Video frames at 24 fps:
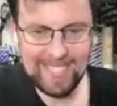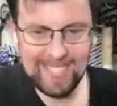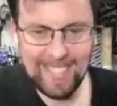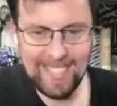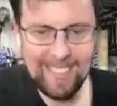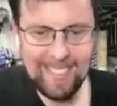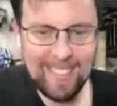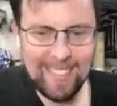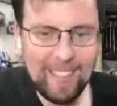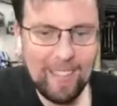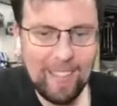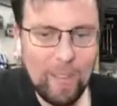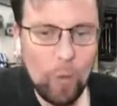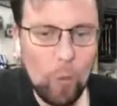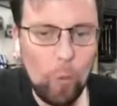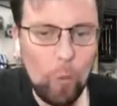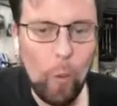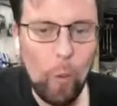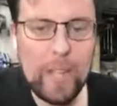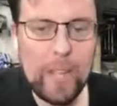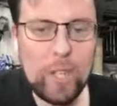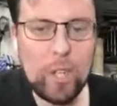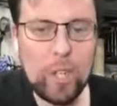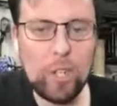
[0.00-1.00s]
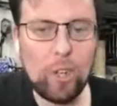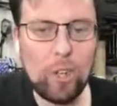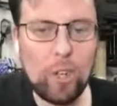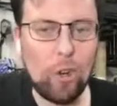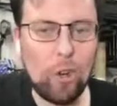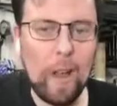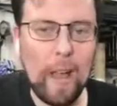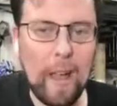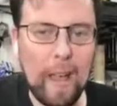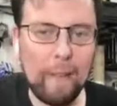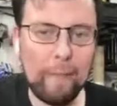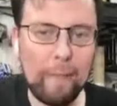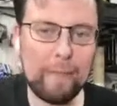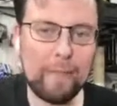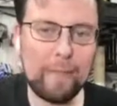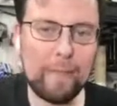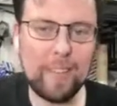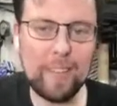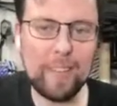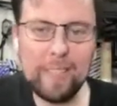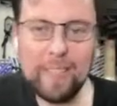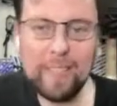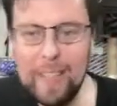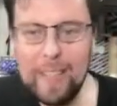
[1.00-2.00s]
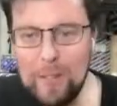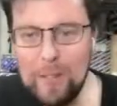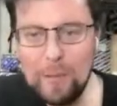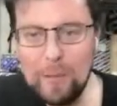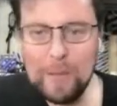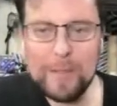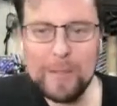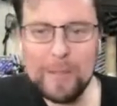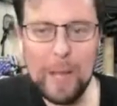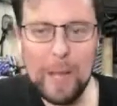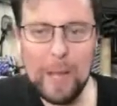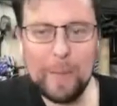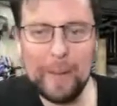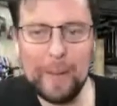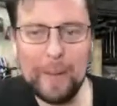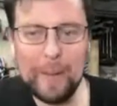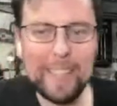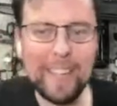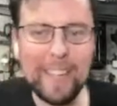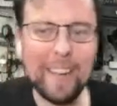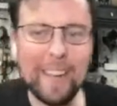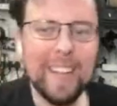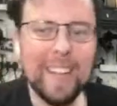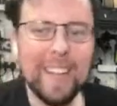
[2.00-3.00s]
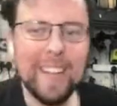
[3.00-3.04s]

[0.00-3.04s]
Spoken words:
Hmm. Witchcraft. That's what's happening there.